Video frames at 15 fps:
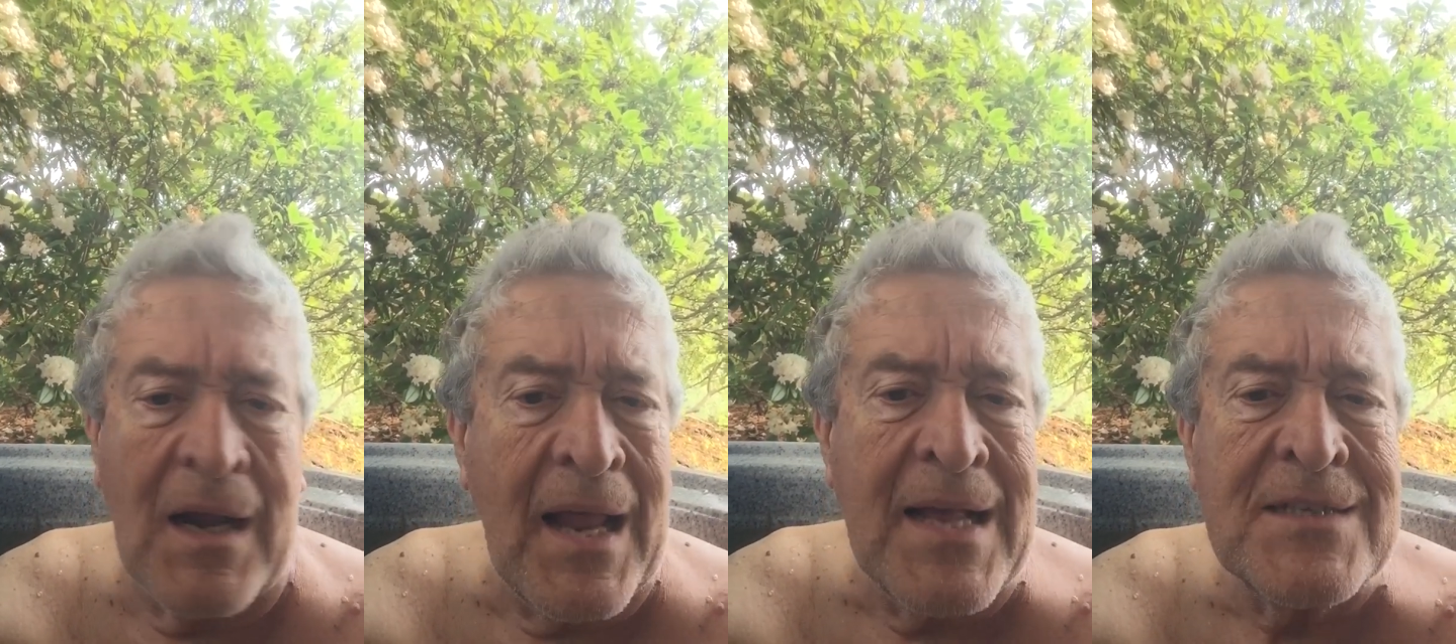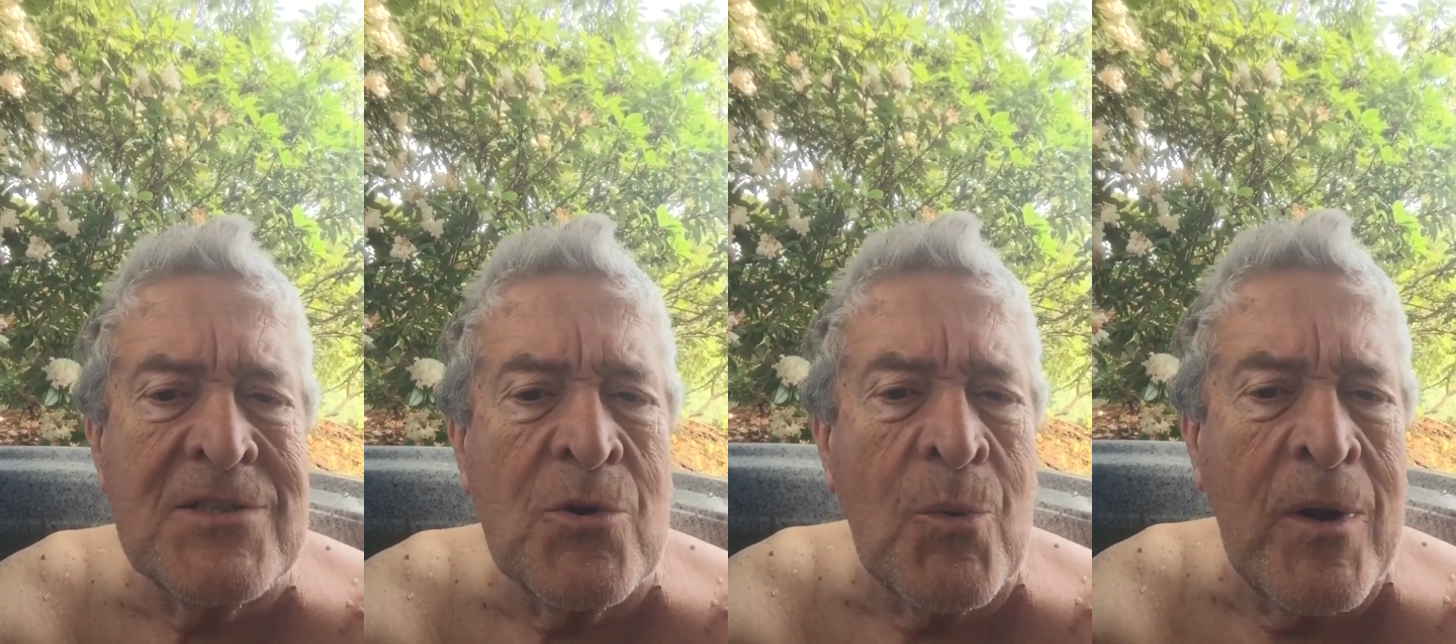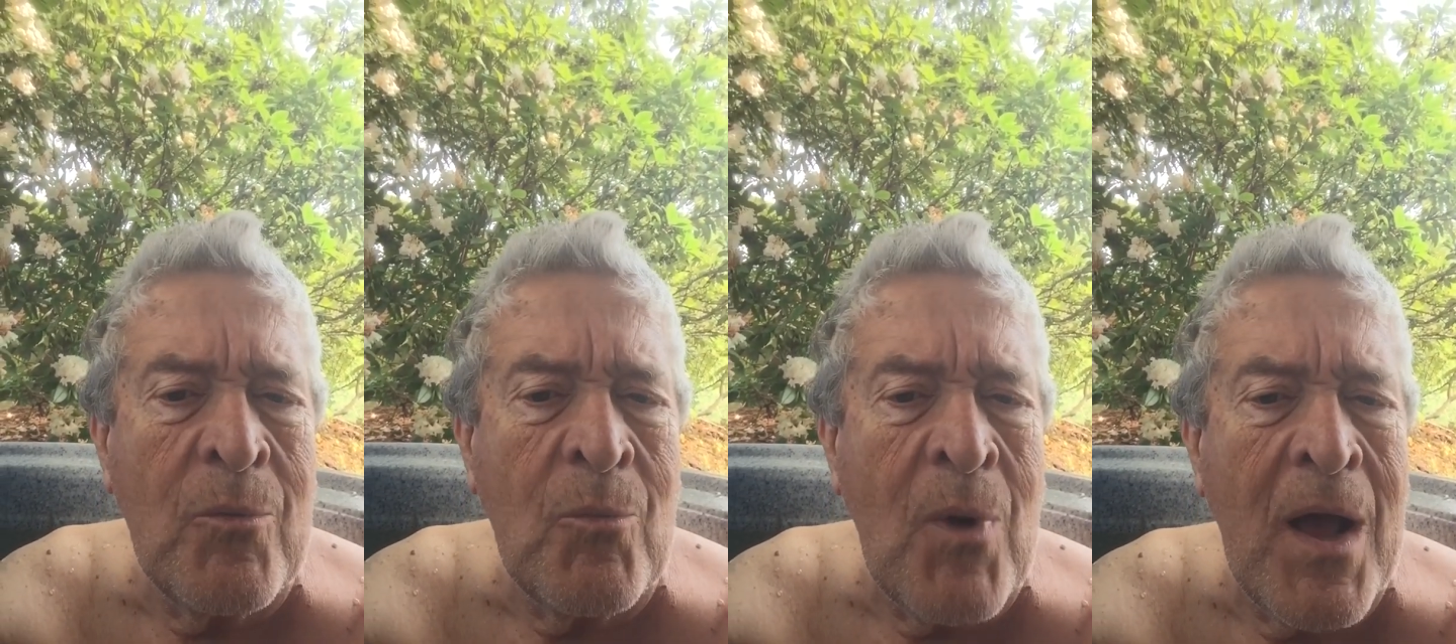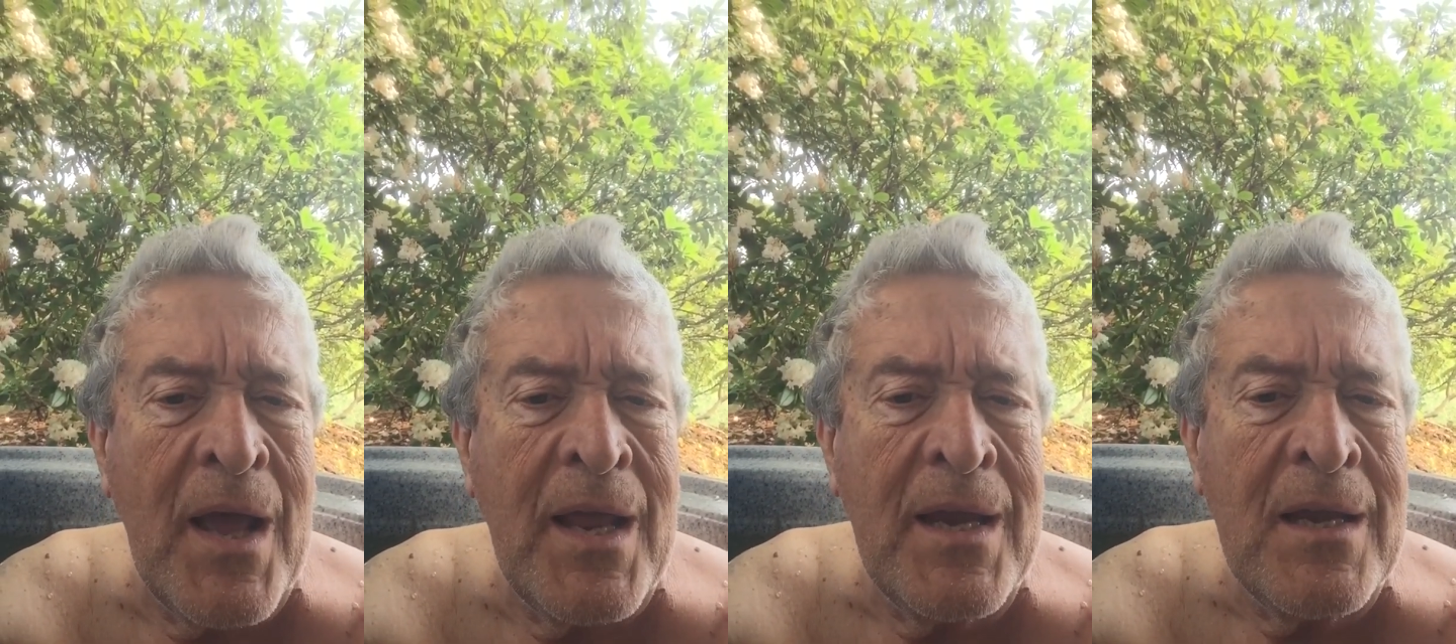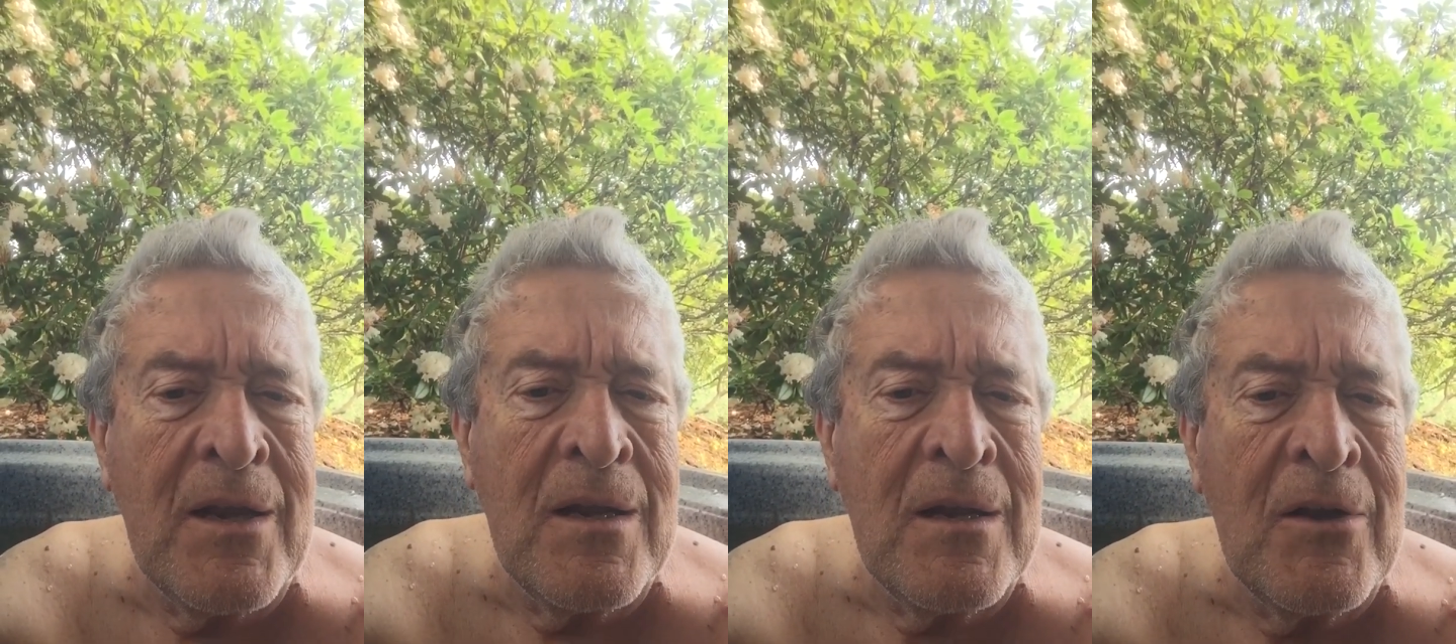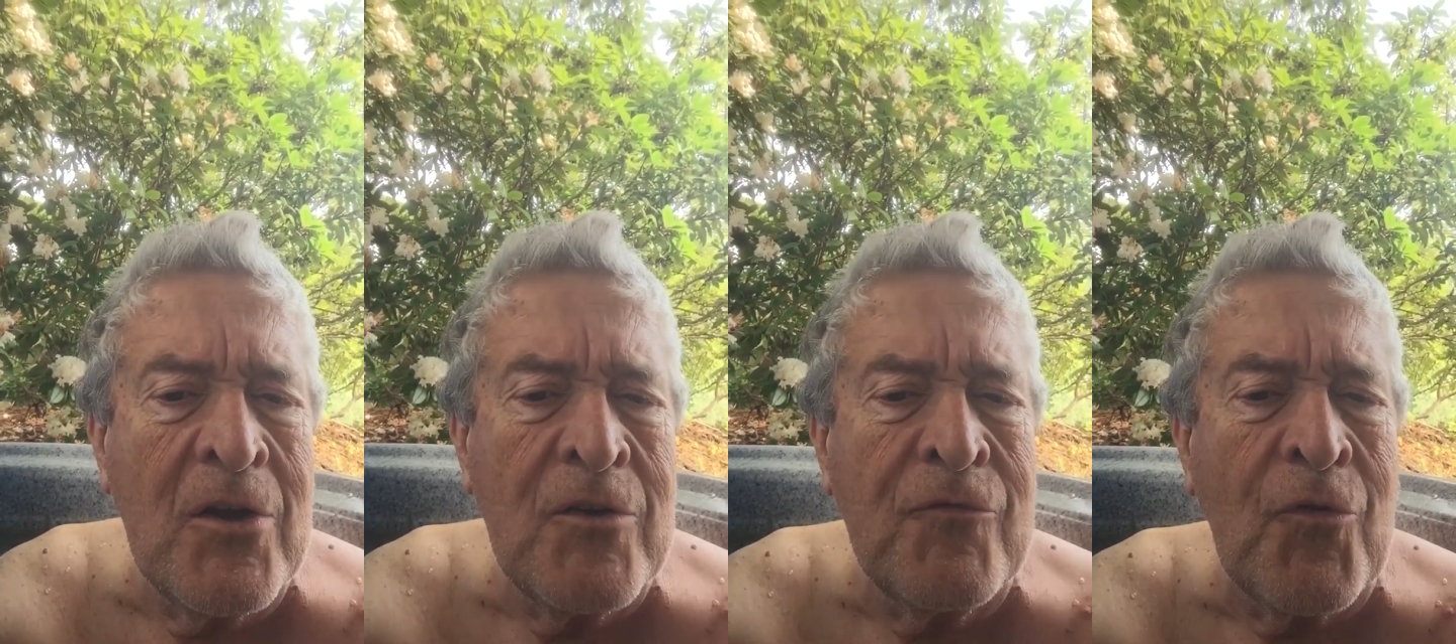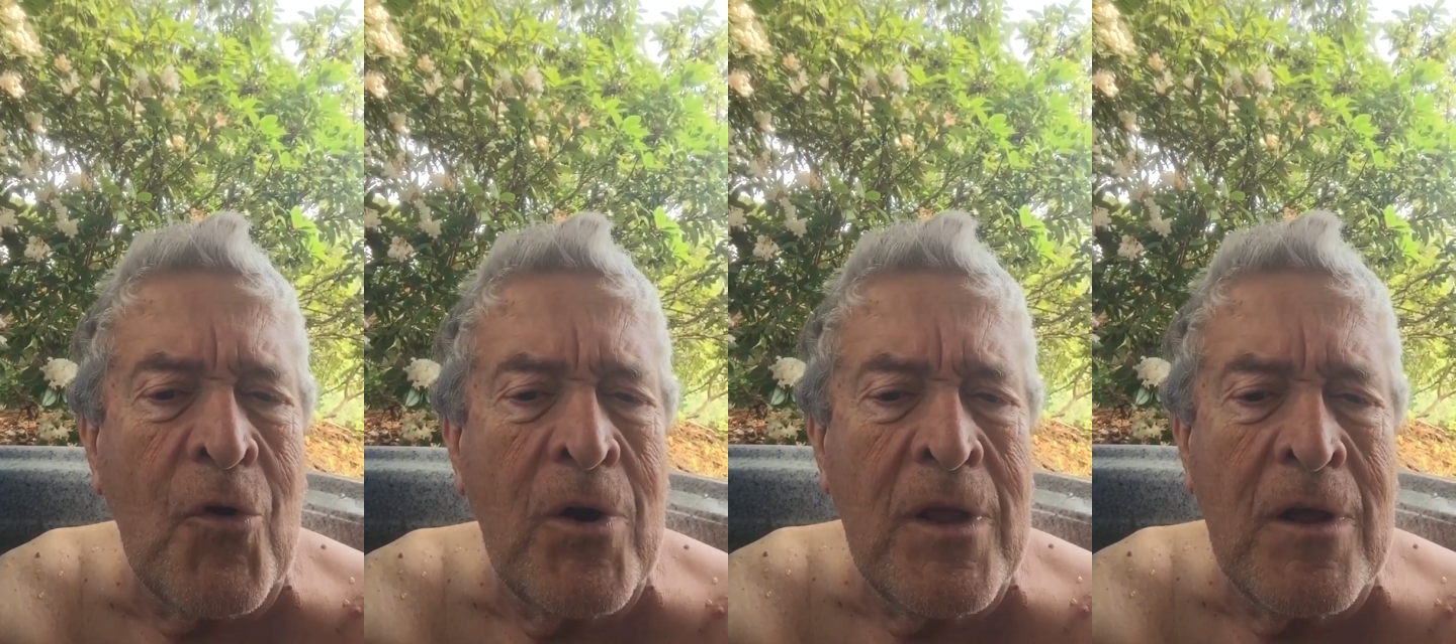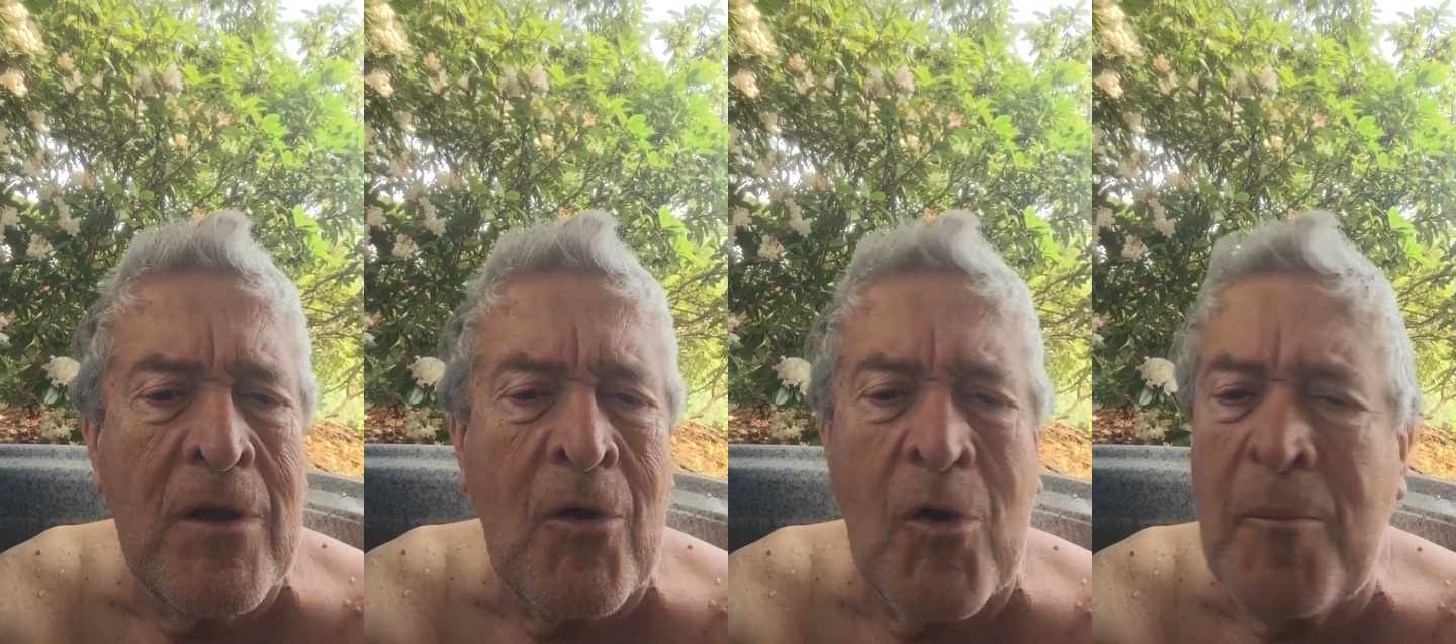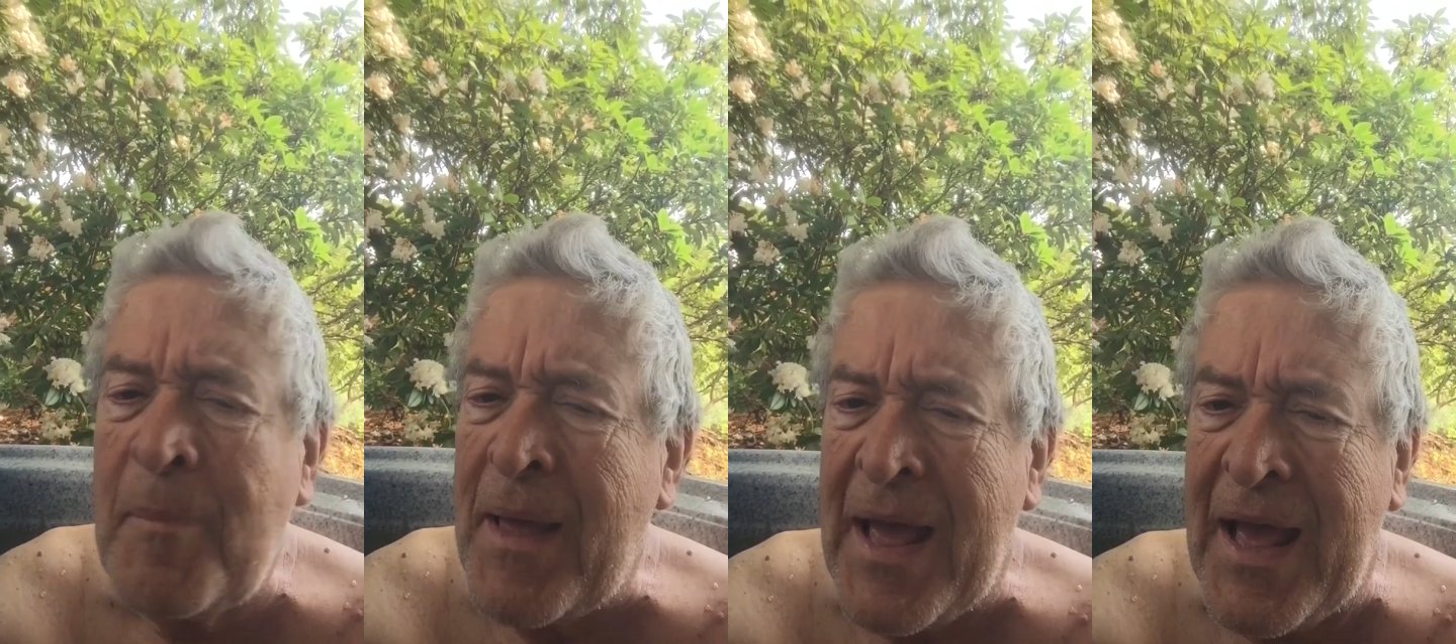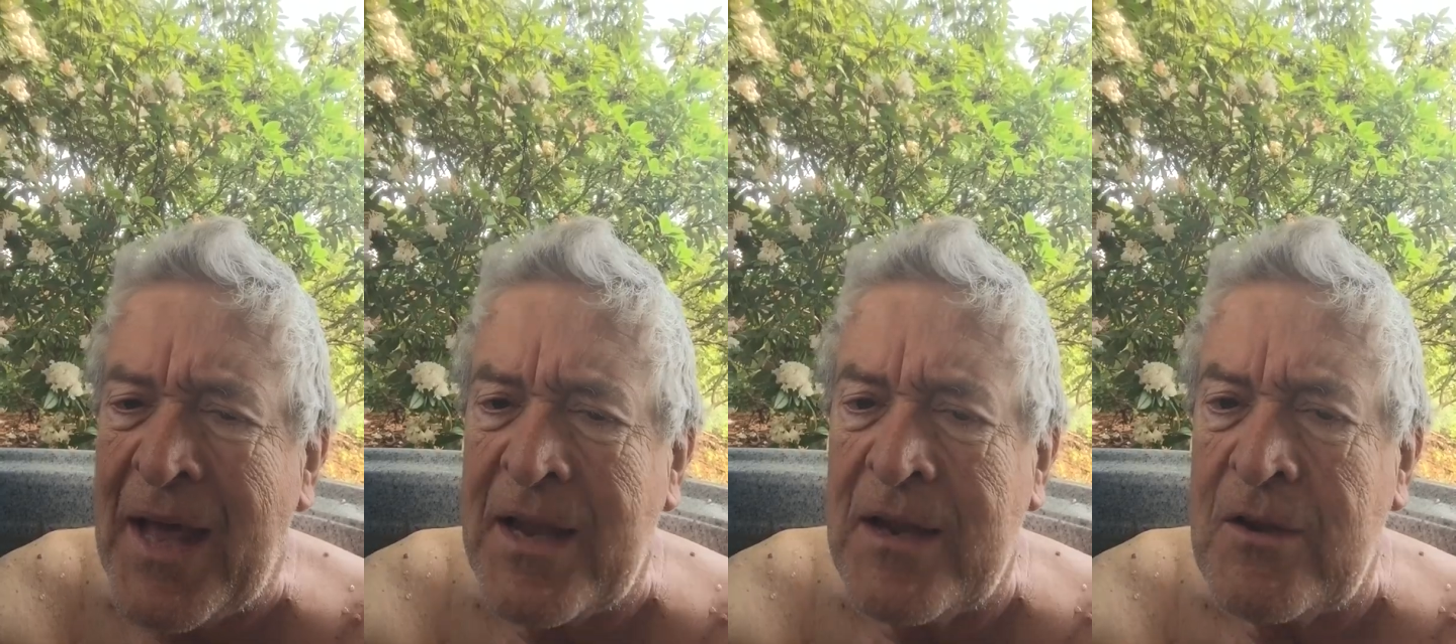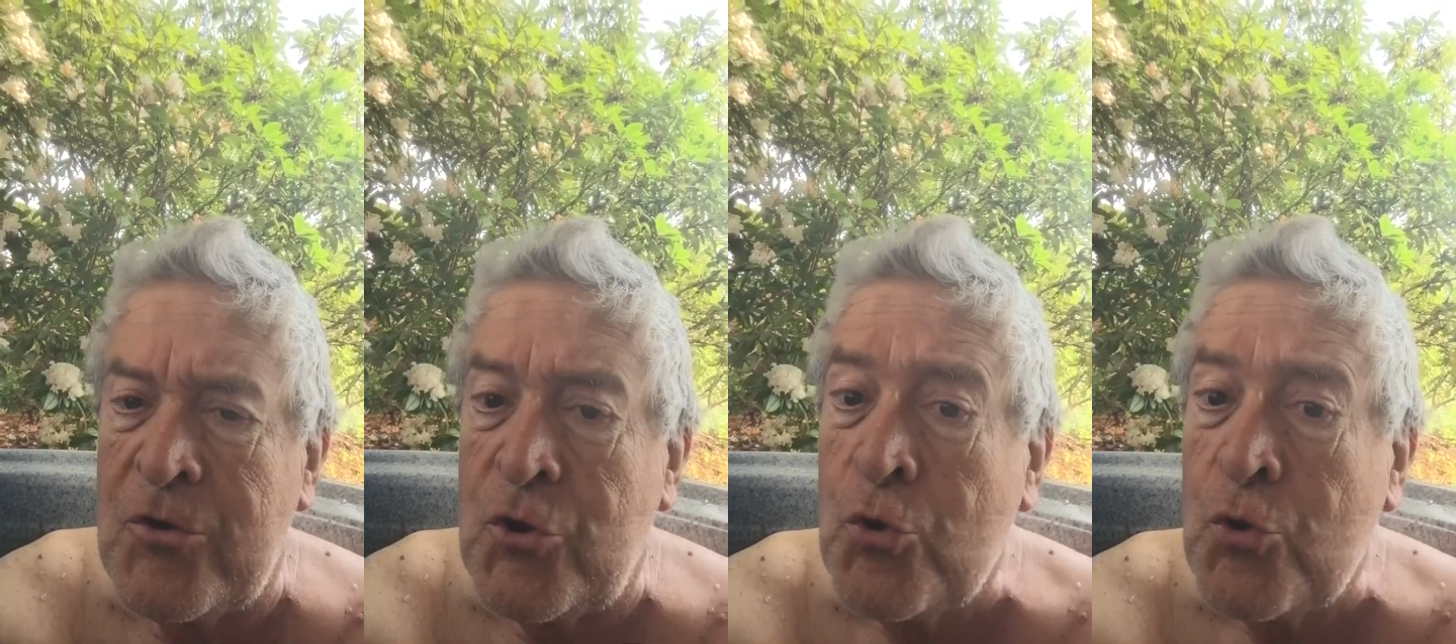glass of red wine good for you or bad?